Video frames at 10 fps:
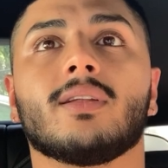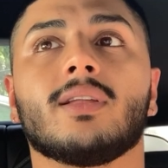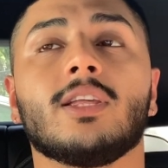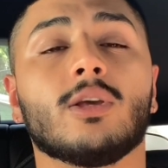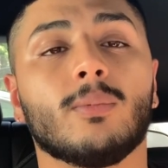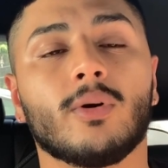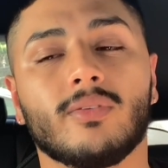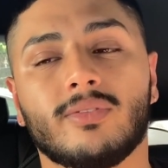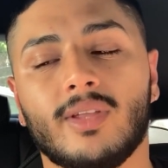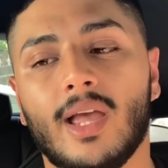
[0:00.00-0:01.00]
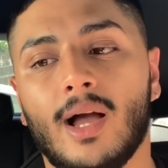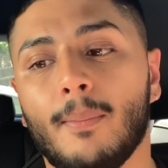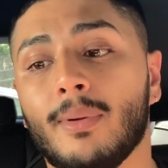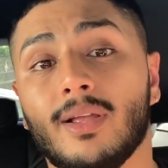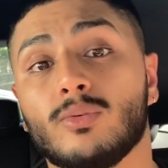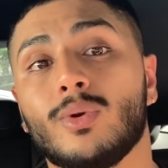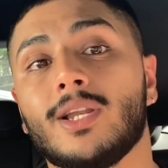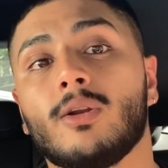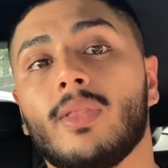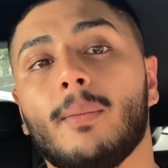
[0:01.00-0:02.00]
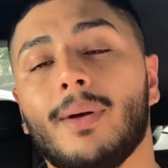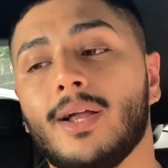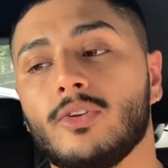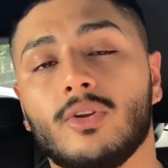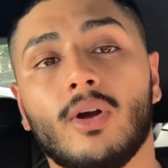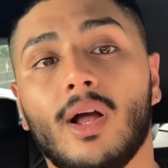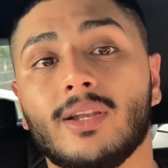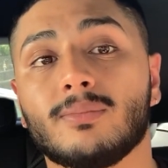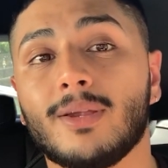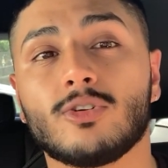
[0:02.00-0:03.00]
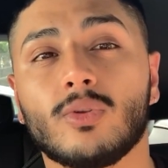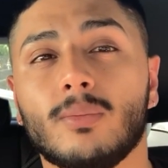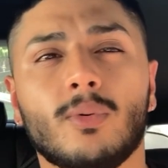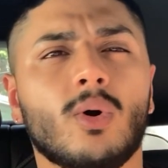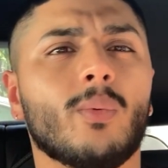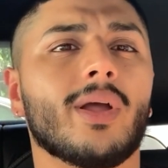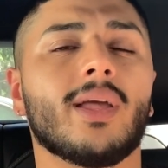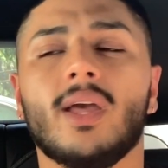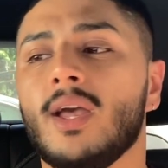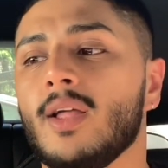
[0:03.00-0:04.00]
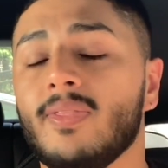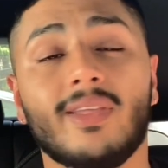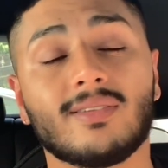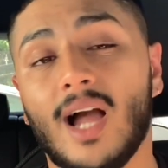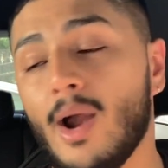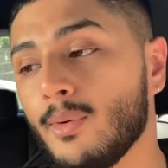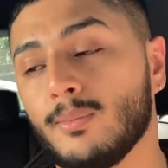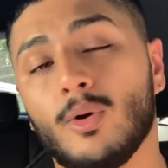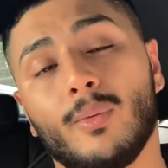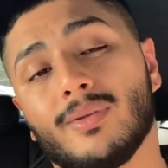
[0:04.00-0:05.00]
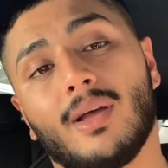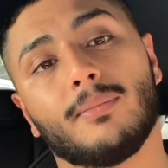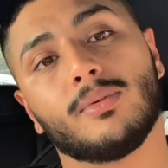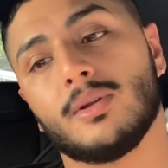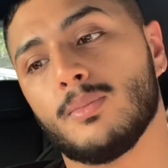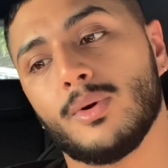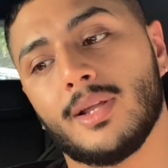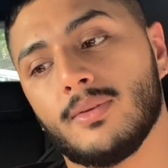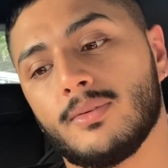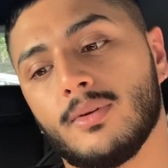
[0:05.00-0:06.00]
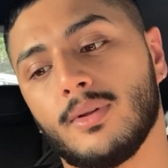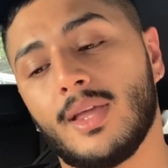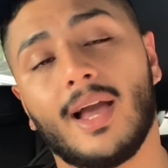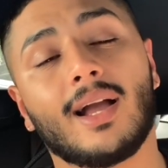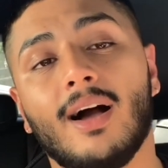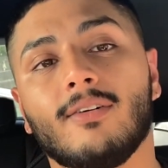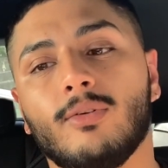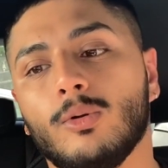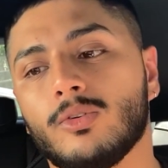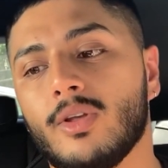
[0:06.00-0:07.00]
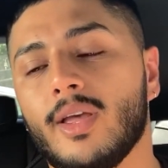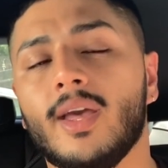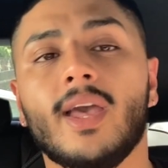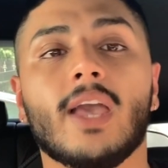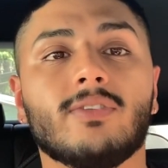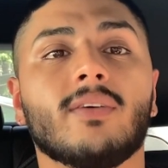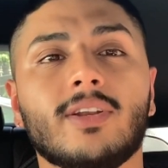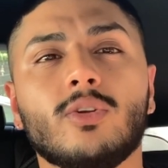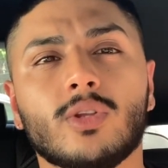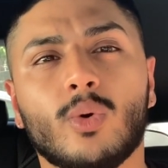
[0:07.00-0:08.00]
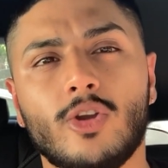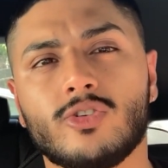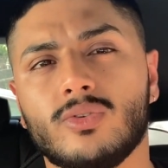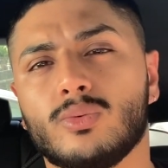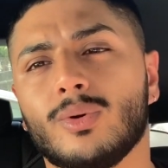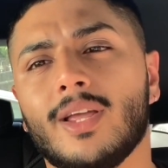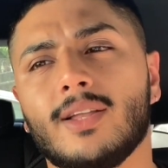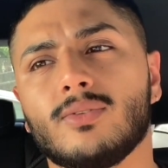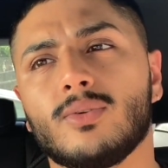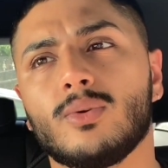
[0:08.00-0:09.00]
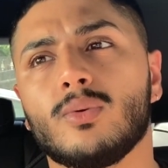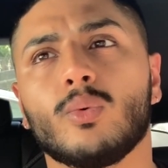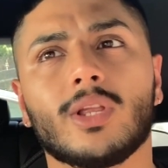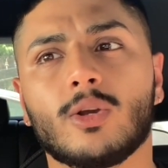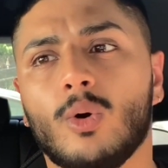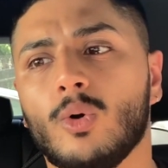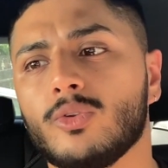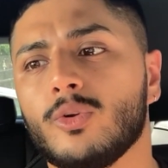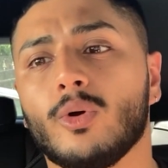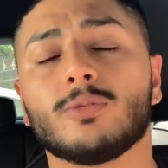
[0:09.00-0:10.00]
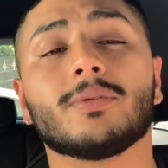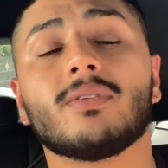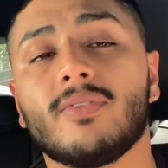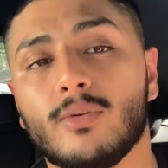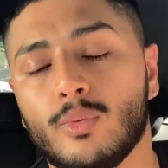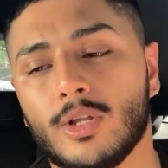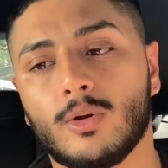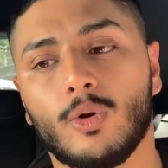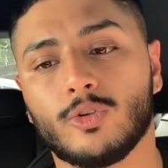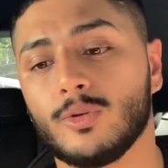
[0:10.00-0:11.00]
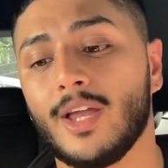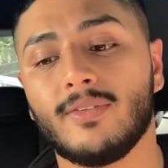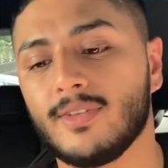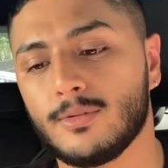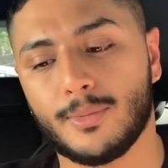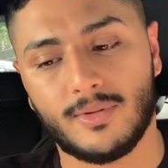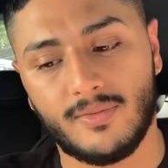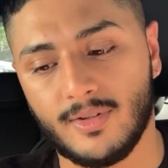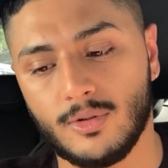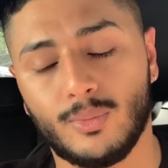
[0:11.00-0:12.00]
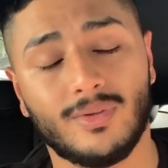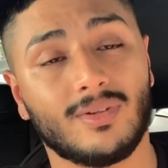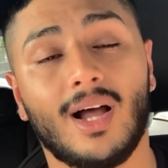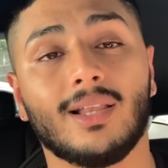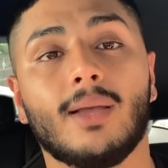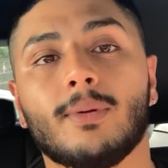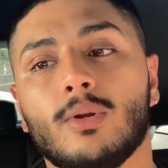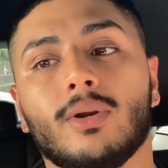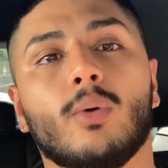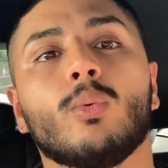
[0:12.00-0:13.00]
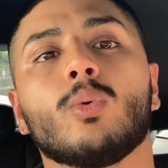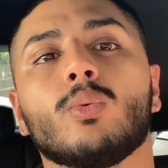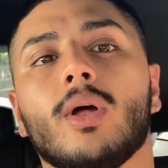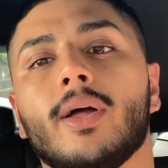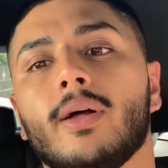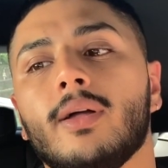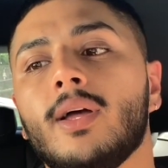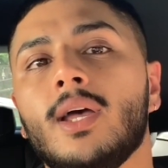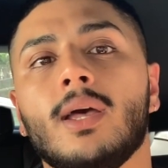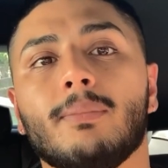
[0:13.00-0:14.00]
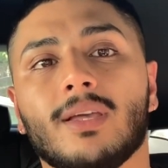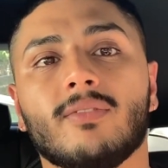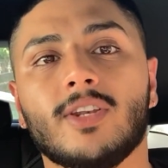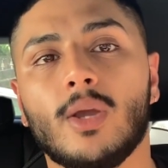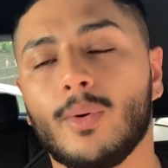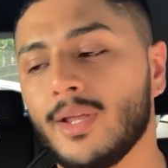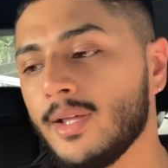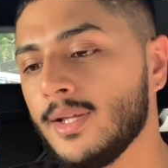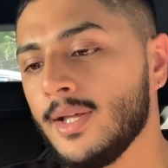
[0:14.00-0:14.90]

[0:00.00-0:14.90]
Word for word: Ecomotive Seat, but it's really not that bad, you know, and especially on the motorway. This car on the motorway is absolutely brilliant. So yeah, I can't fault it. If you have any other questions relating to the running costs or specific running costs or anything specific to do with this car, let me know and I will uh, make a video on it.